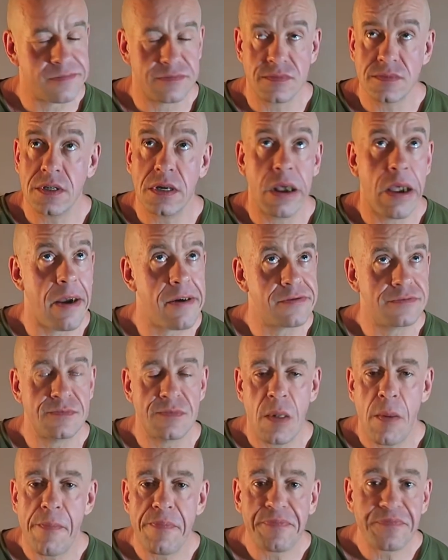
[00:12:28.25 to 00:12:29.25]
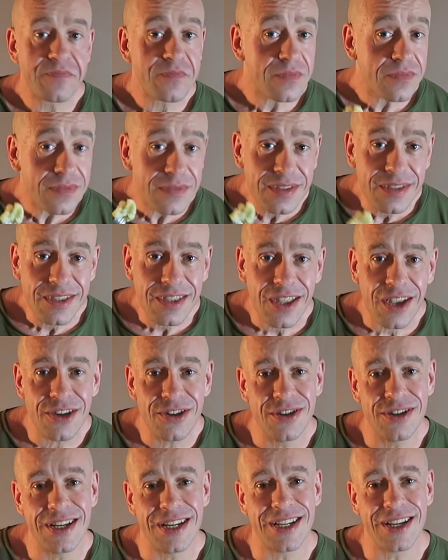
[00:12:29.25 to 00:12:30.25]
that's what I'm trying to say.
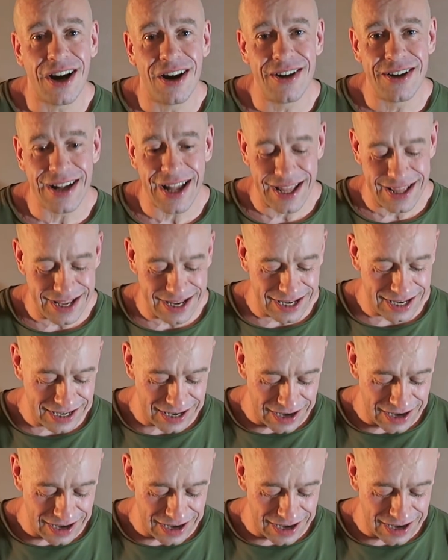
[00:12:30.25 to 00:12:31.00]
You just can't get this